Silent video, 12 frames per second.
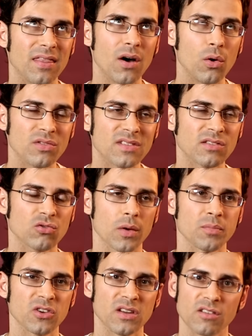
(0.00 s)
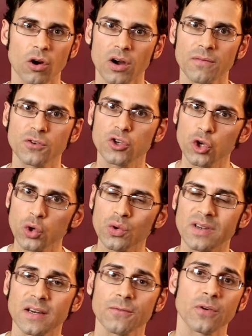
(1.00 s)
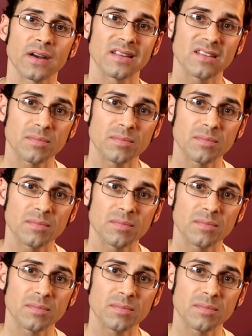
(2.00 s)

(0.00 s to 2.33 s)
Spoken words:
those descriptions are of two different